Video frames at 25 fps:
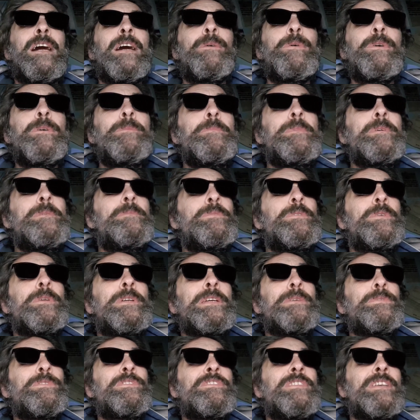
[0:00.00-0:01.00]
I remember I
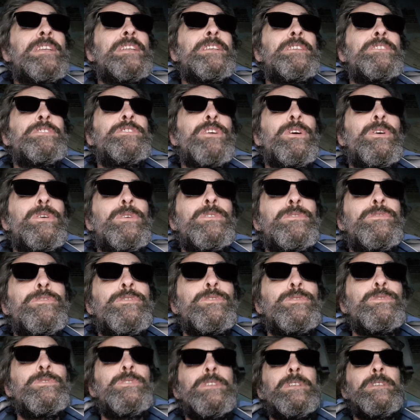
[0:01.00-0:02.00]
was selling dog
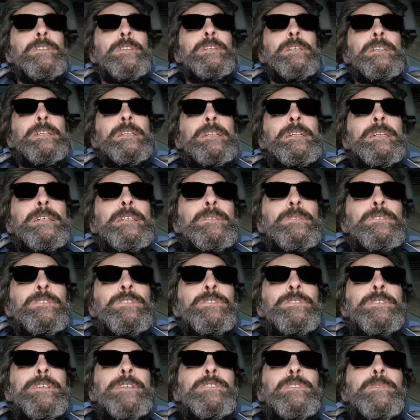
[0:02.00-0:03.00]
food.
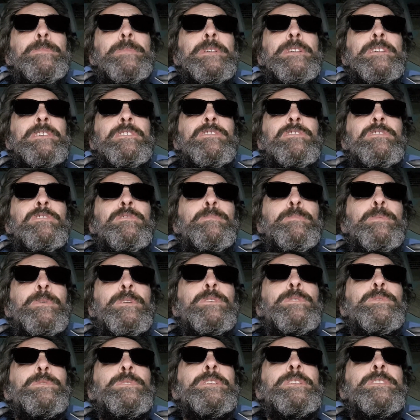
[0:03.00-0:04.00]
Turned out to be
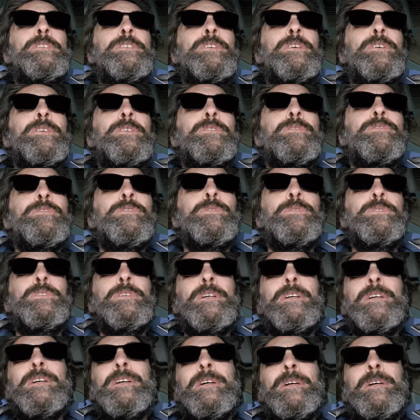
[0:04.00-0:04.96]
exploding dog food.